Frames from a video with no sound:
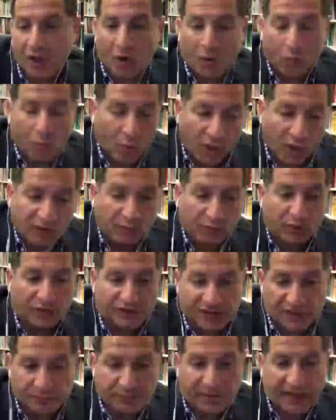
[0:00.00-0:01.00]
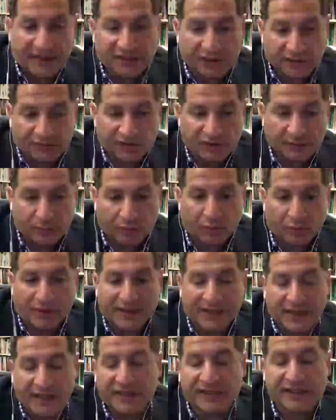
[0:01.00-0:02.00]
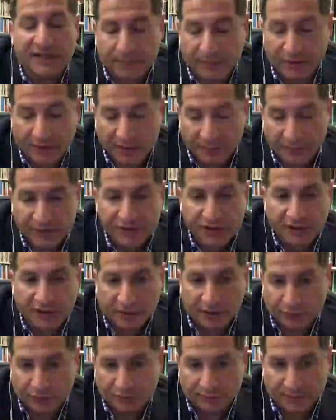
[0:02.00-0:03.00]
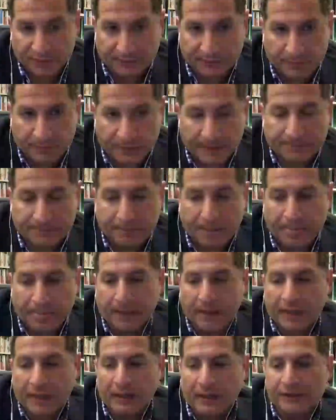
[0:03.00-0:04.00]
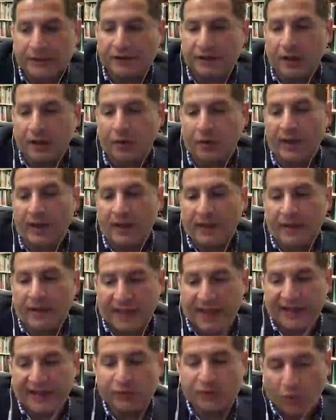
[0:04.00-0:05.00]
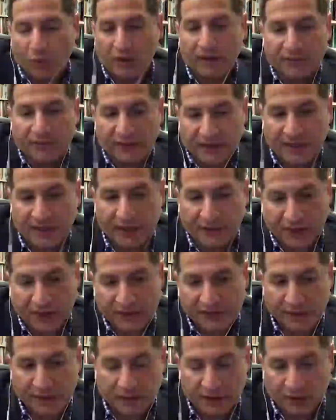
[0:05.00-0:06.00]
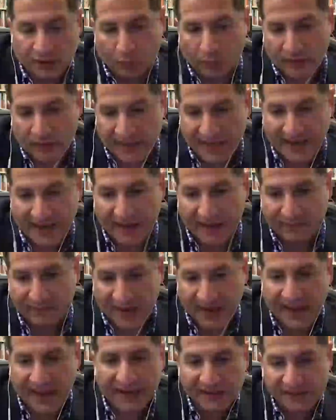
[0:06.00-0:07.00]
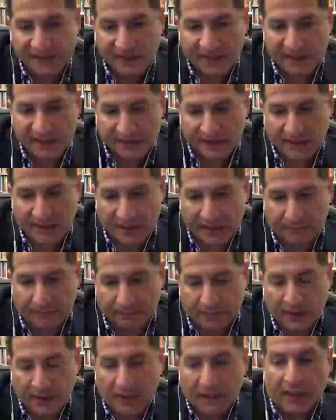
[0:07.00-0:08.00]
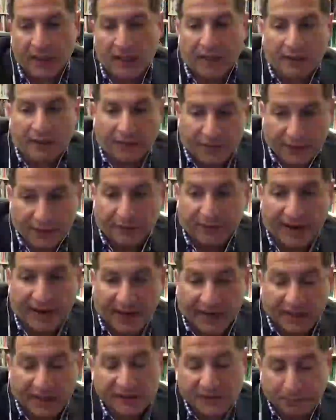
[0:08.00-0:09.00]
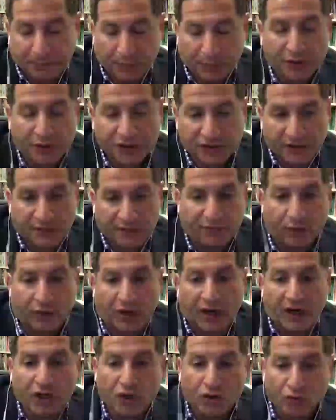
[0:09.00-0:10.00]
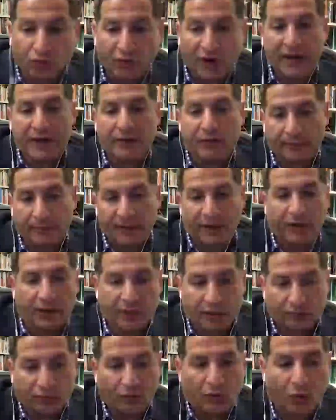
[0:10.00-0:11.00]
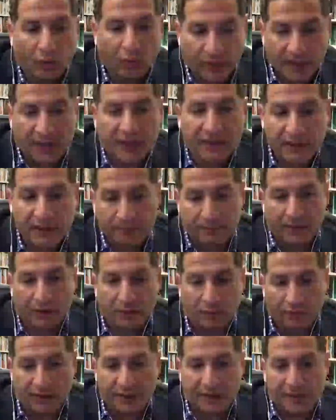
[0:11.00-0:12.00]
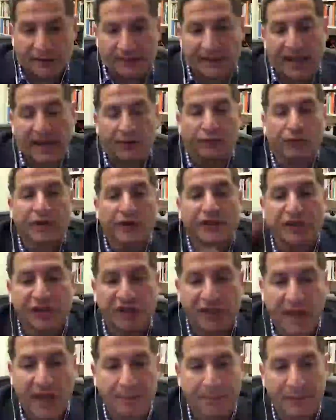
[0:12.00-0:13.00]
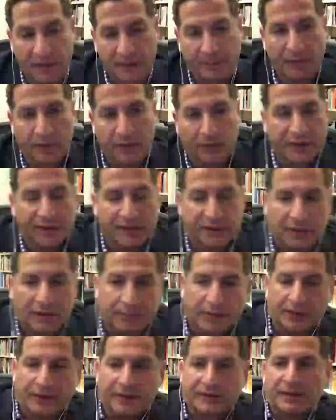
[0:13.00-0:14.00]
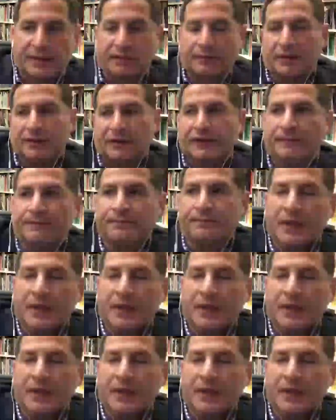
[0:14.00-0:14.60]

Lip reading: one of Wilson's bases of support is the American missionary movement, right? So that's one of the key things that, when they have access to him, they're actually pushing for a greater American role in the Middle East and reshaping the Middle East and America's image.